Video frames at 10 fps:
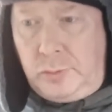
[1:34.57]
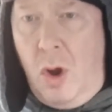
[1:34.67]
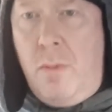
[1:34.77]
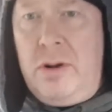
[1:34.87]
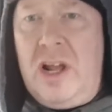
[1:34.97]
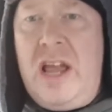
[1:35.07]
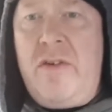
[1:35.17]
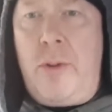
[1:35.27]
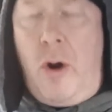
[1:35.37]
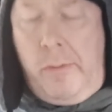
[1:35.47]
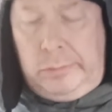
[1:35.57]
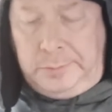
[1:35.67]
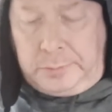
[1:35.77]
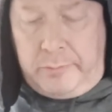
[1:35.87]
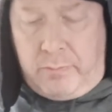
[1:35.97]
Unbelievable.
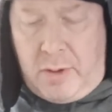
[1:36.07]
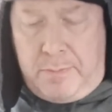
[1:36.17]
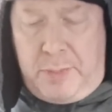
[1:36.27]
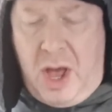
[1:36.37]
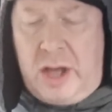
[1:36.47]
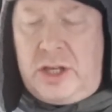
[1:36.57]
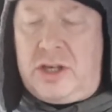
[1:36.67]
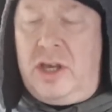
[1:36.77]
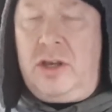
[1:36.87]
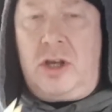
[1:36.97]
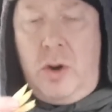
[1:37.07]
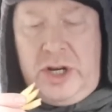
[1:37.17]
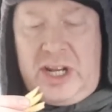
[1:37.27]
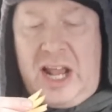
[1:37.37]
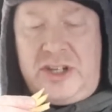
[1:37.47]
Burger King are
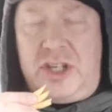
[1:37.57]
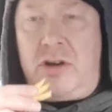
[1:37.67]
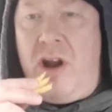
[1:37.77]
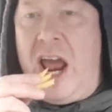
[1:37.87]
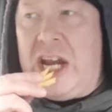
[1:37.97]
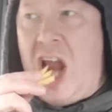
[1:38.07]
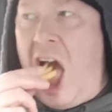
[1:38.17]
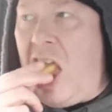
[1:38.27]
going against the grain.